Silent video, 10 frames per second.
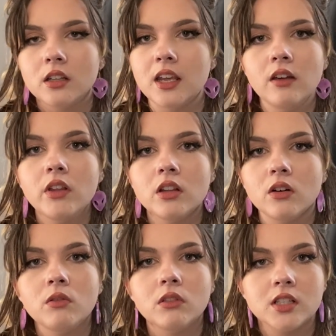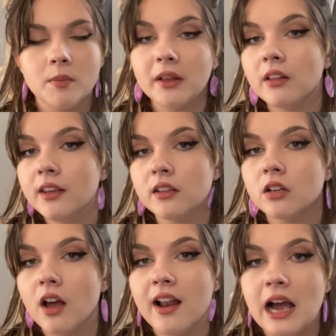Even though typically they're
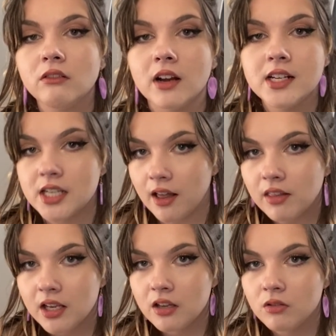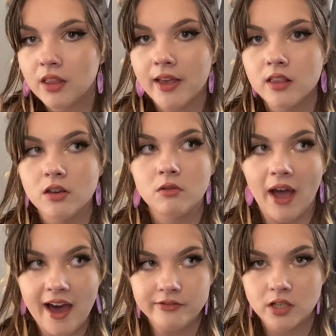not outright telling you that you
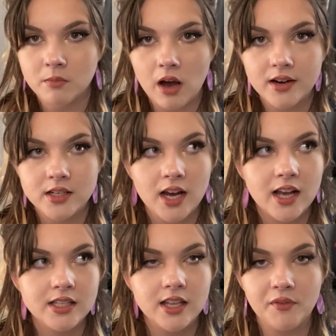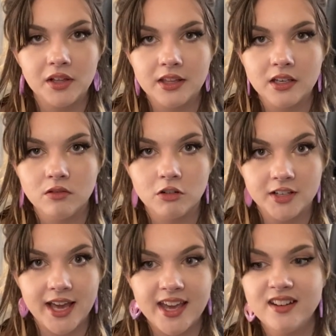have to monetize everything you
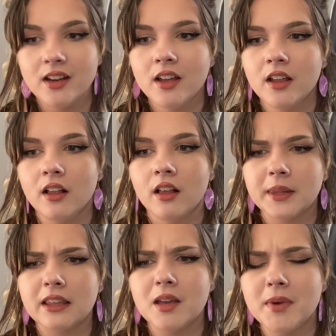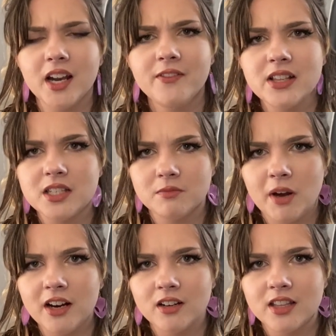create, they might have
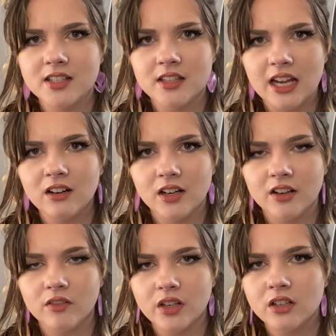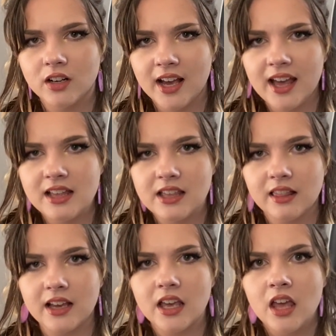inspired this narrative in your head that,
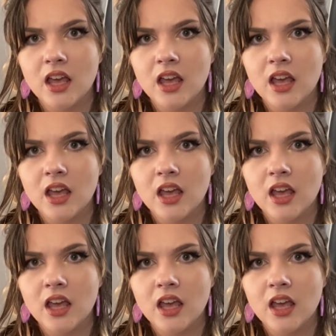like,